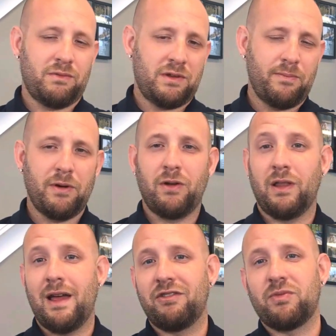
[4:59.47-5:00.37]
typical
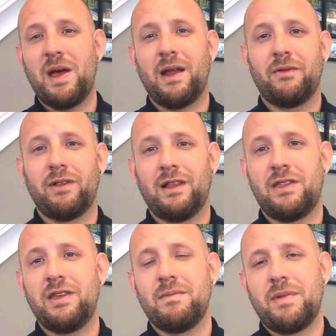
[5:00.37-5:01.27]
lifespan of a
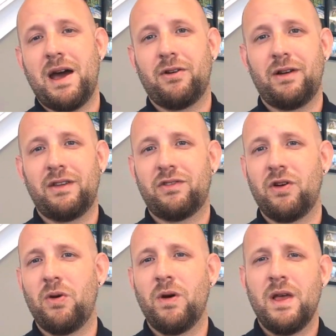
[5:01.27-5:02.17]
lithium battery.
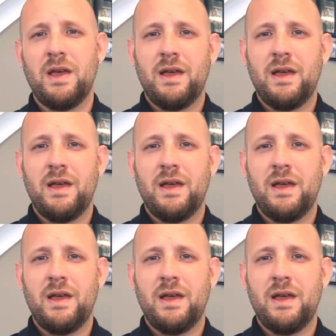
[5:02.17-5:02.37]
So,